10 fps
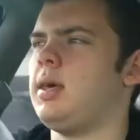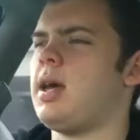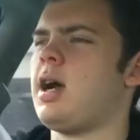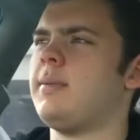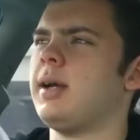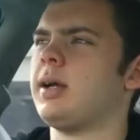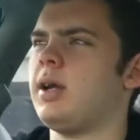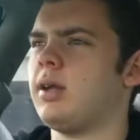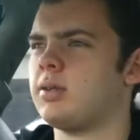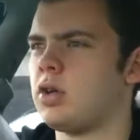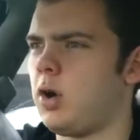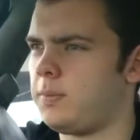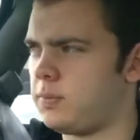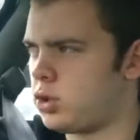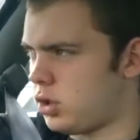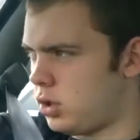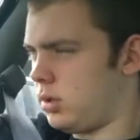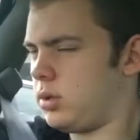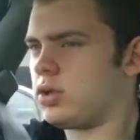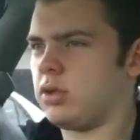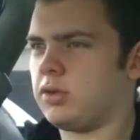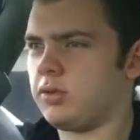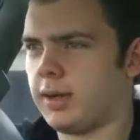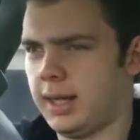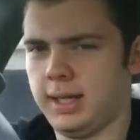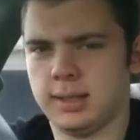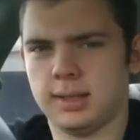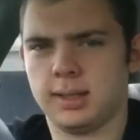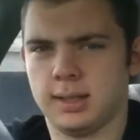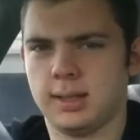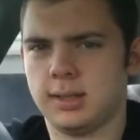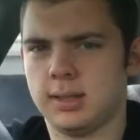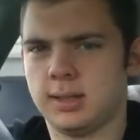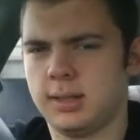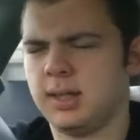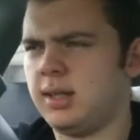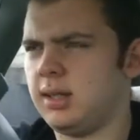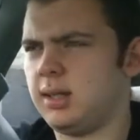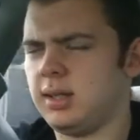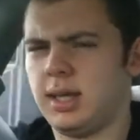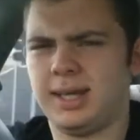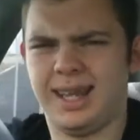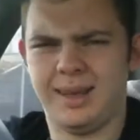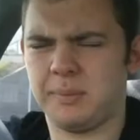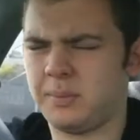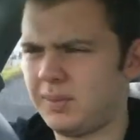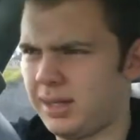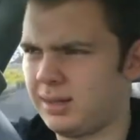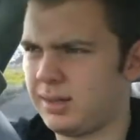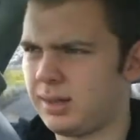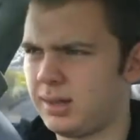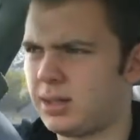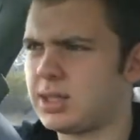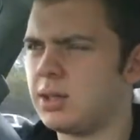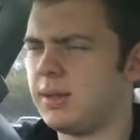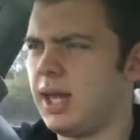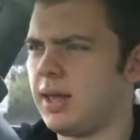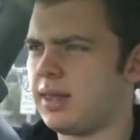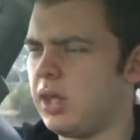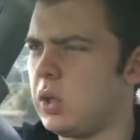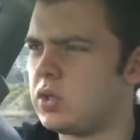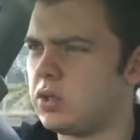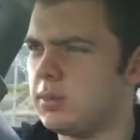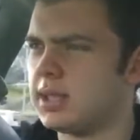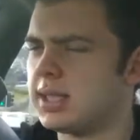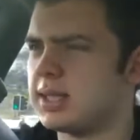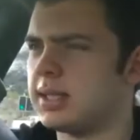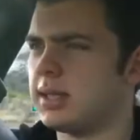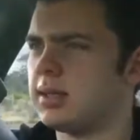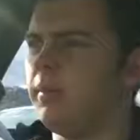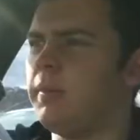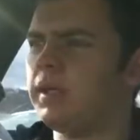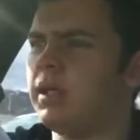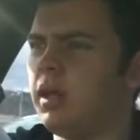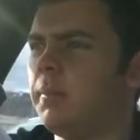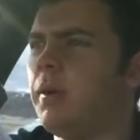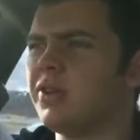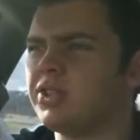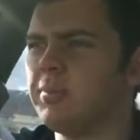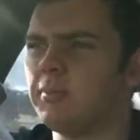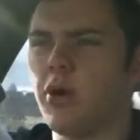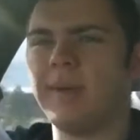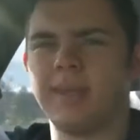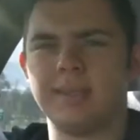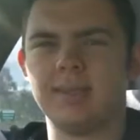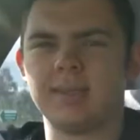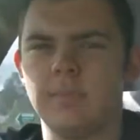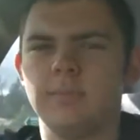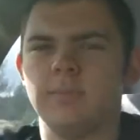How am I going to top John Green and him and so many other YouTubers? But the Boston bombings.